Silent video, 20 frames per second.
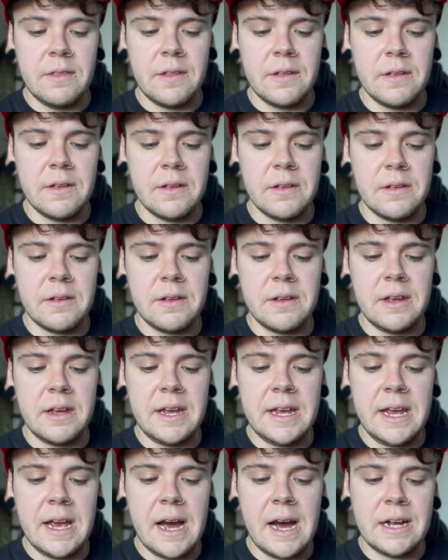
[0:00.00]
I
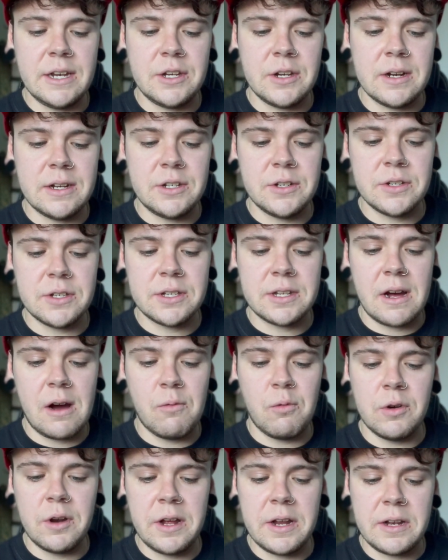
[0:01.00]

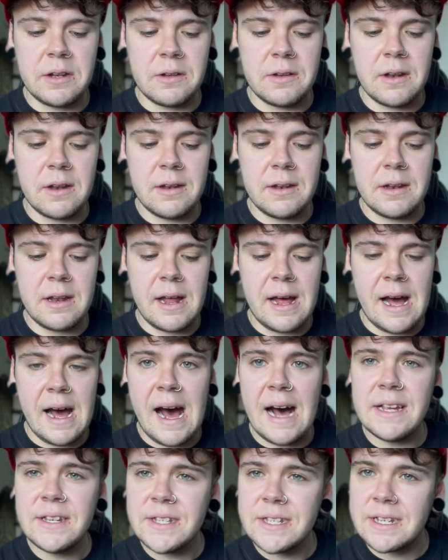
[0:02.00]
want to
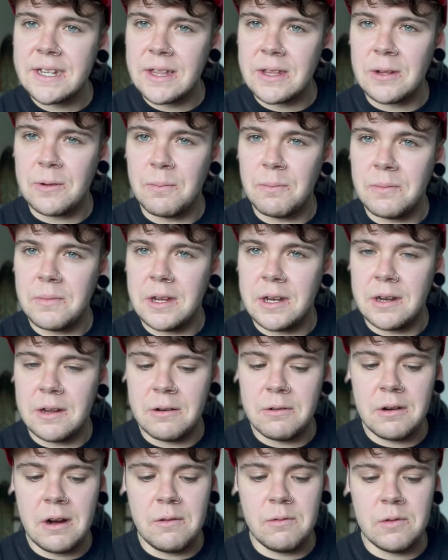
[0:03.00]
ask them, you
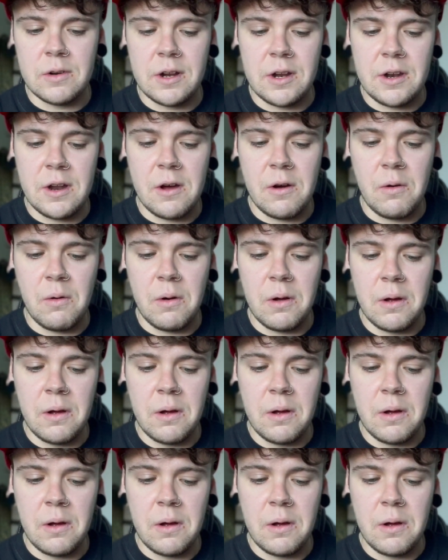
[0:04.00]
know, I want to know